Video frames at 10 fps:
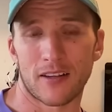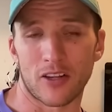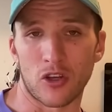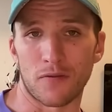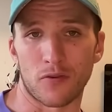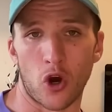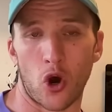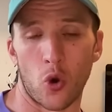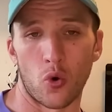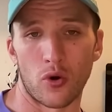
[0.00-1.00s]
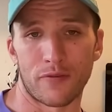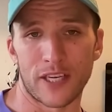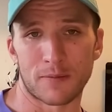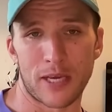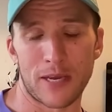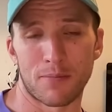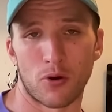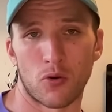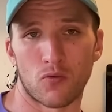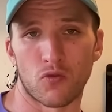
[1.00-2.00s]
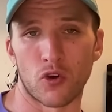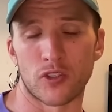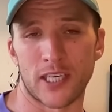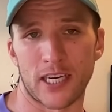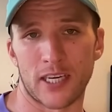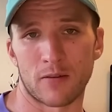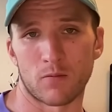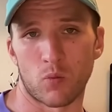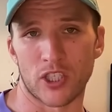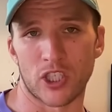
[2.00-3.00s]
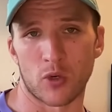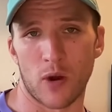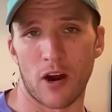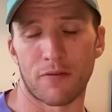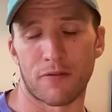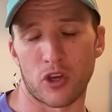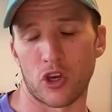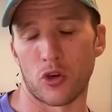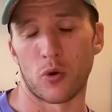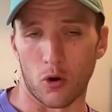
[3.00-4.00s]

you've got all of these people rooting and wishing well for you